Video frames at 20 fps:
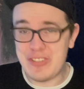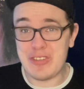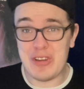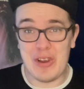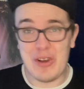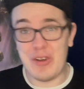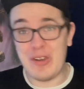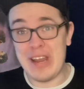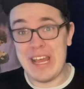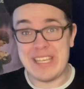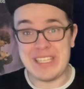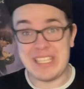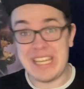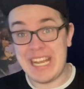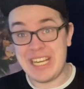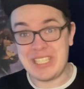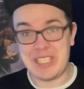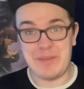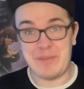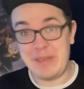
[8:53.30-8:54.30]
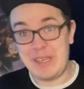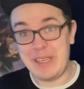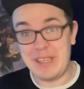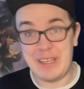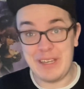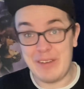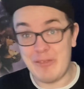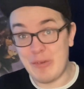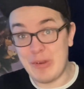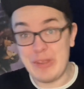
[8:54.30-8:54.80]
star has to actually be
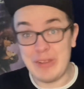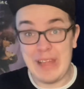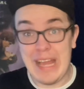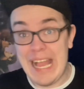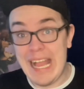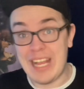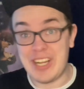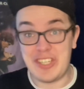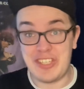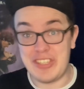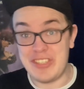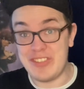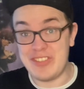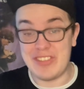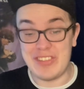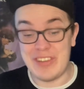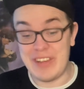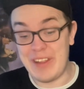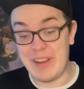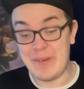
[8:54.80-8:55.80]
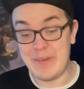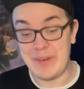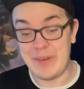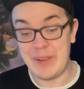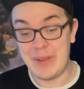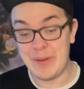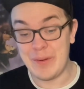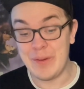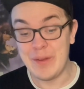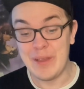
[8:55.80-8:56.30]
in a real action
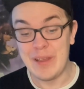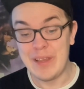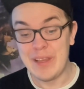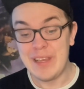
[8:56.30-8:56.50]
scenario.